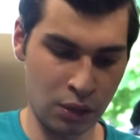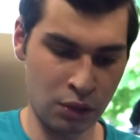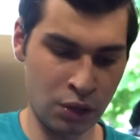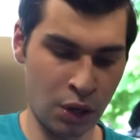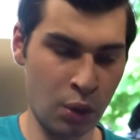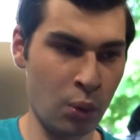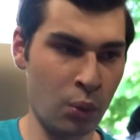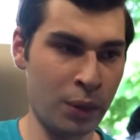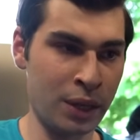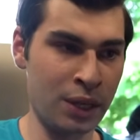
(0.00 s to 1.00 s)
So
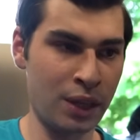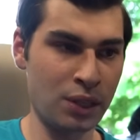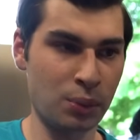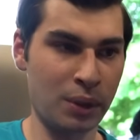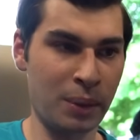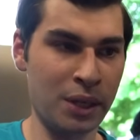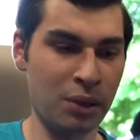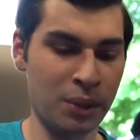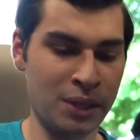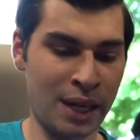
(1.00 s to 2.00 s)
he thinks the one that we need
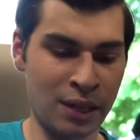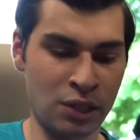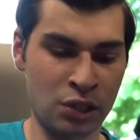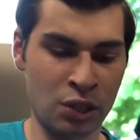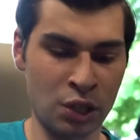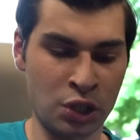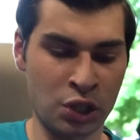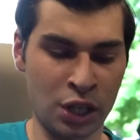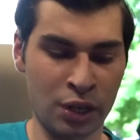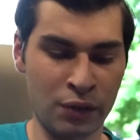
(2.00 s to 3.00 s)
to reset is
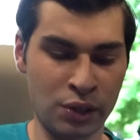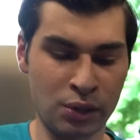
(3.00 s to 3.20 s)
service,